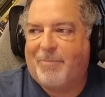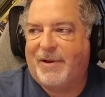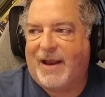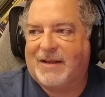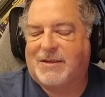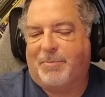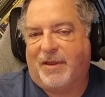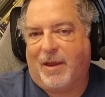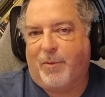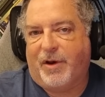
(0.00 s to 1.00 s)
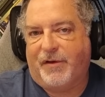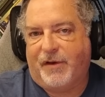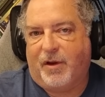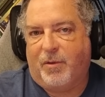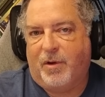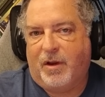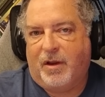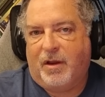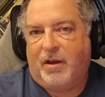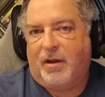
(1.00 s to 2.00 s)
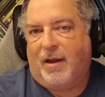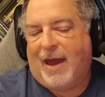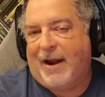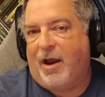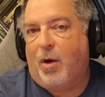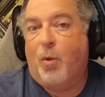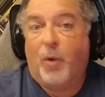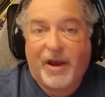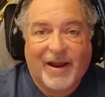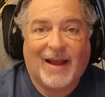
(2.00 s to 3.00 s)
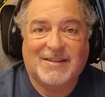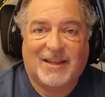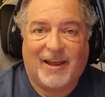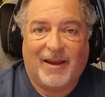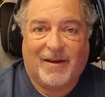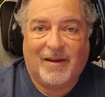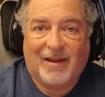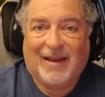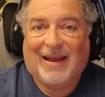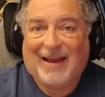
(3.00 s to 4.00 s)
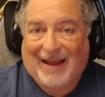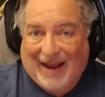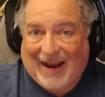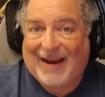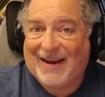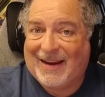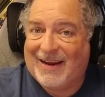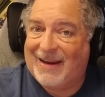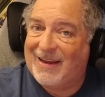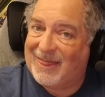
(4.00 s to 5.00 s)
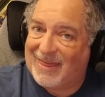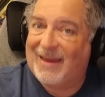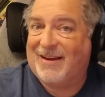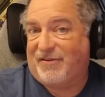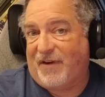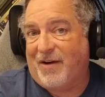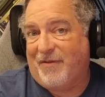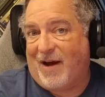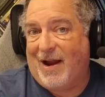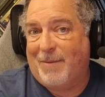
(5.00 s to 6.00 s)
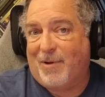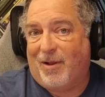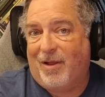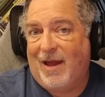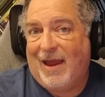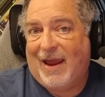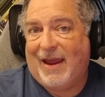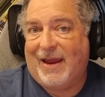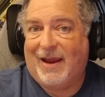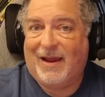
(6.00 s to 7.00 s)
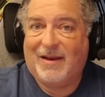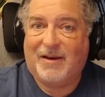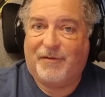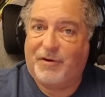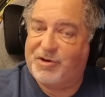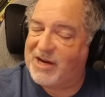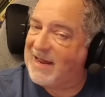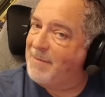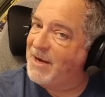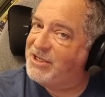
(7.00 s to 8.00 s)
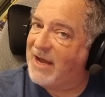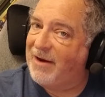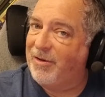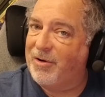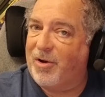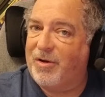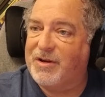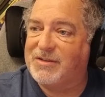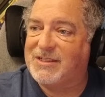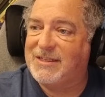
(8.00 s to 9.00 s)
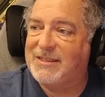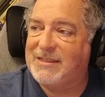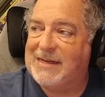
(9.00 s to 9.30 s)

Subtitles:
not something they want to do. I don't know. What do you guys think? I think it's very viable. And if you check out my channel at all, you'll see